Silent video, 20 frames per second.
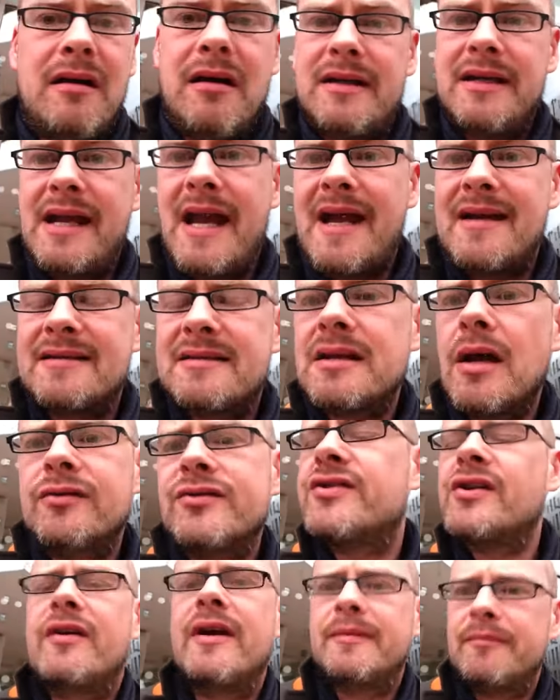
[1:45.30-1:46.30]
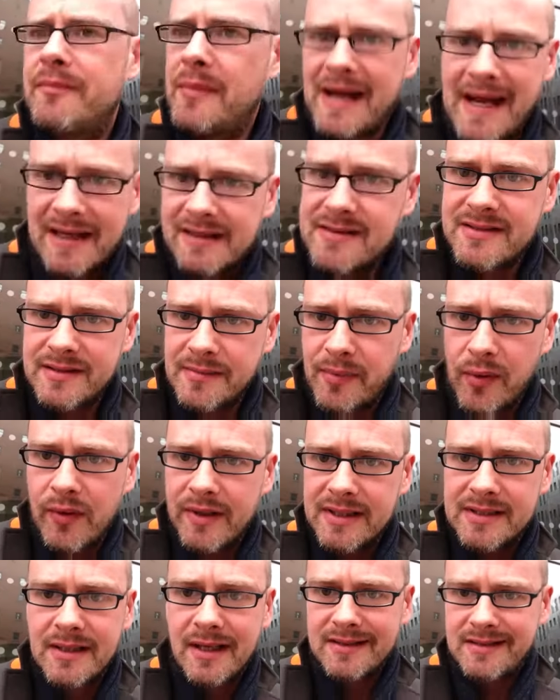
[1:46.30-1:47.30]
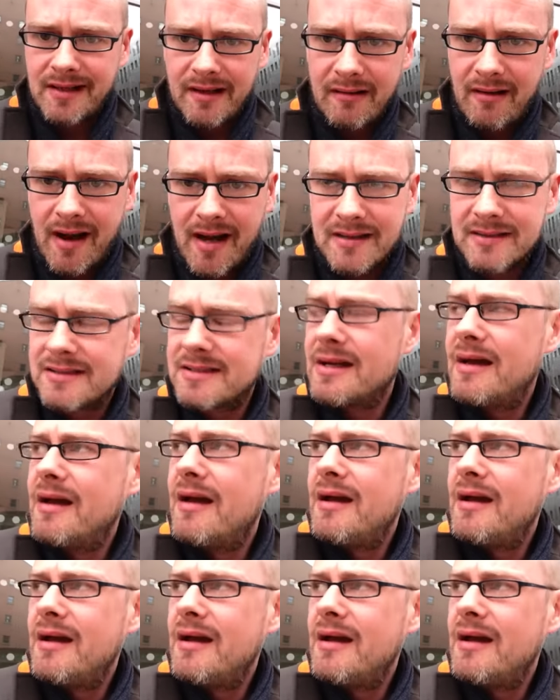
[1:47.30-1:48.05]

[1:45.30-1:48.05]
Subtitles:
Yes, sorry, back to the point. I digress.